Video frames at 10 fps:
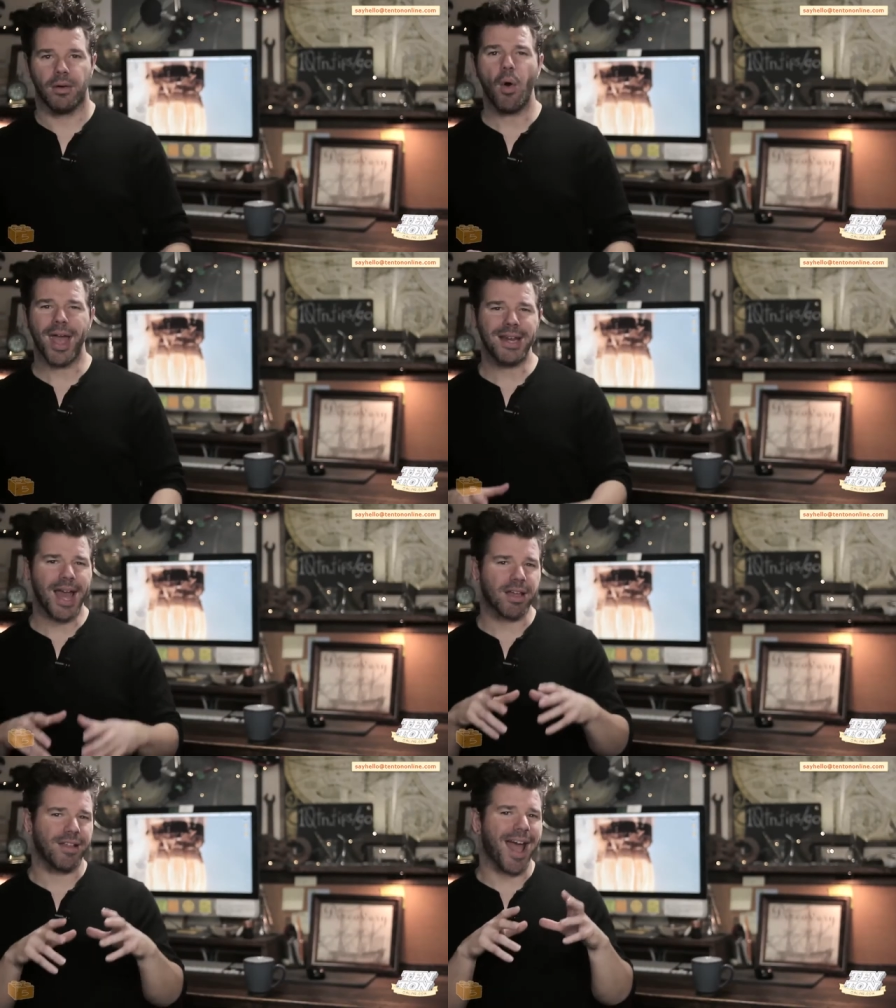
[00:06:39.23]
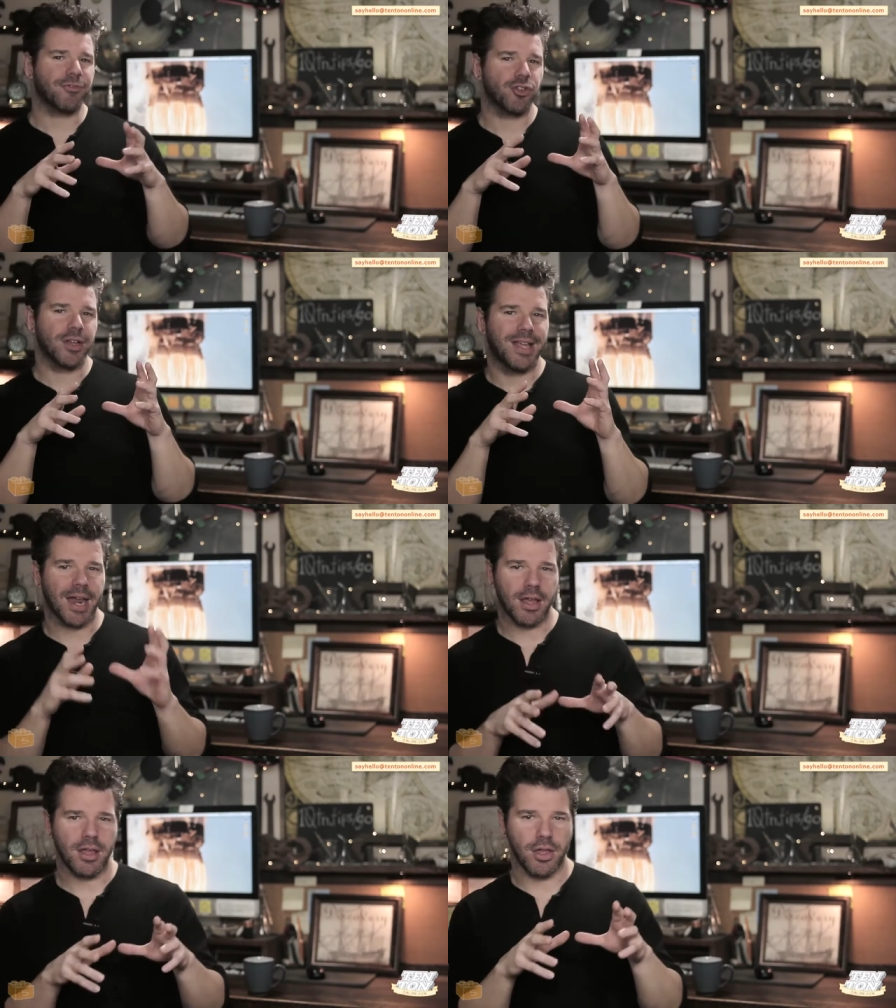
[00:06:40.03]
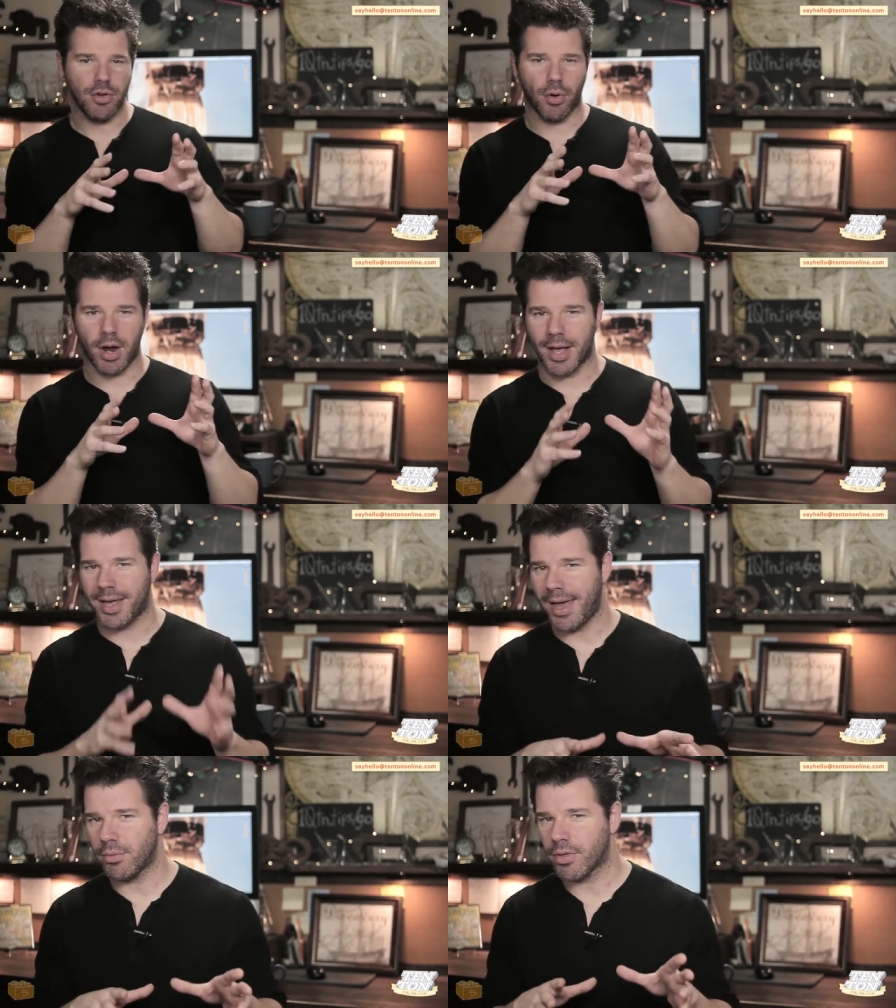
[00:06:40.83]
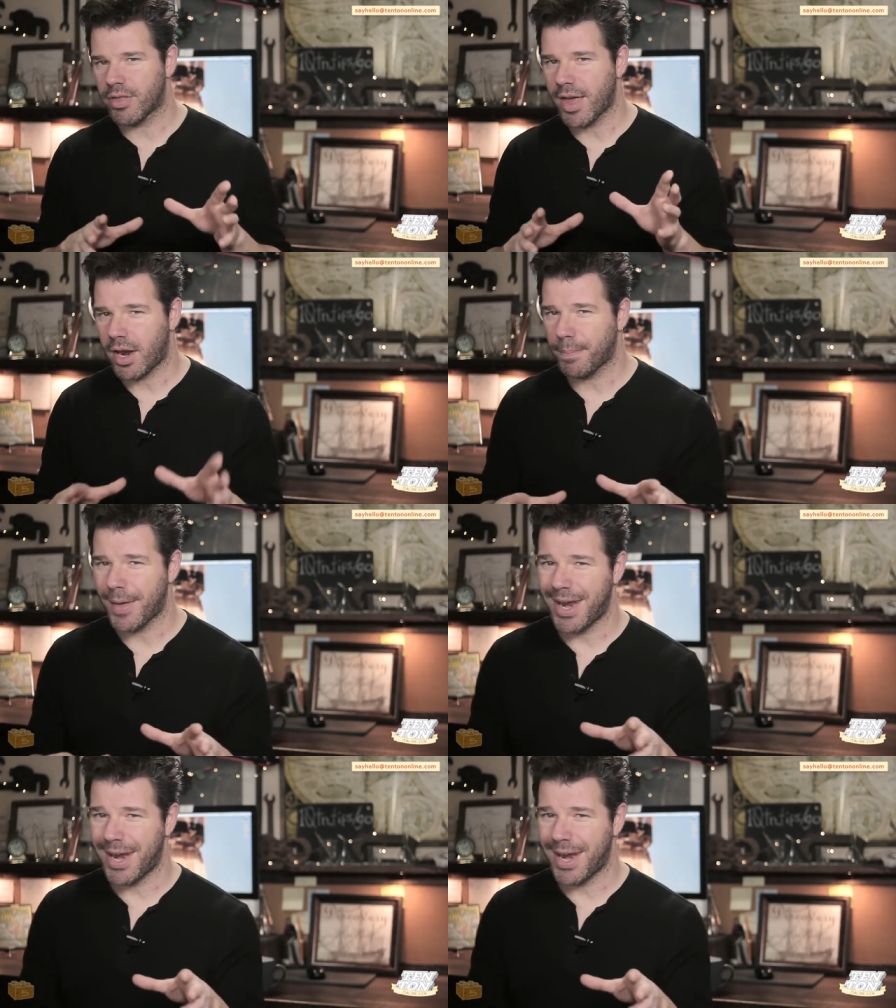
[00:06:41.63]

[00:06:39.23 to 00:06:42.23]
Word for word: Okay, next, after getting your account set up,